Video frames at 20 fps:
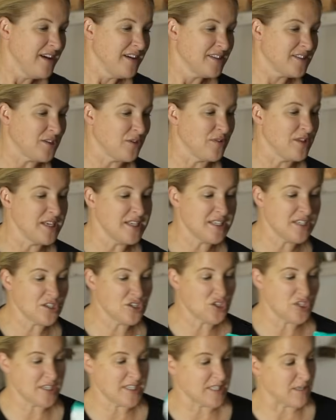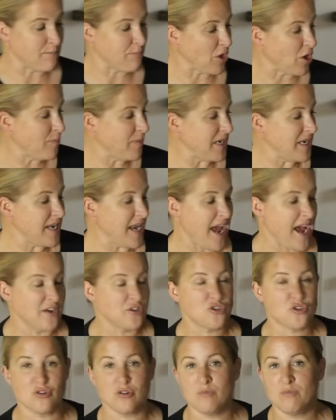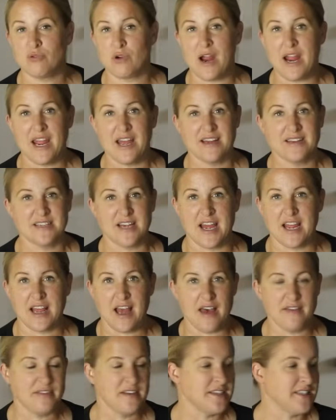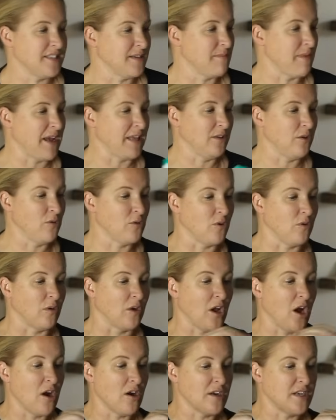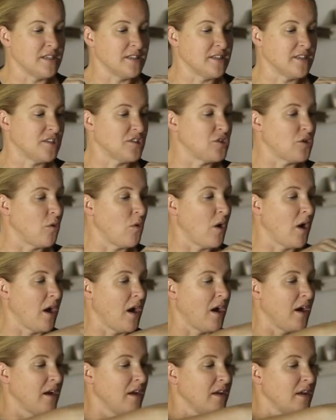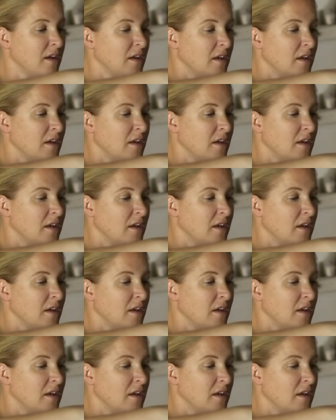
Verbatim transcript: So this is just the Burpee Natural brand. I got this at my local garden store.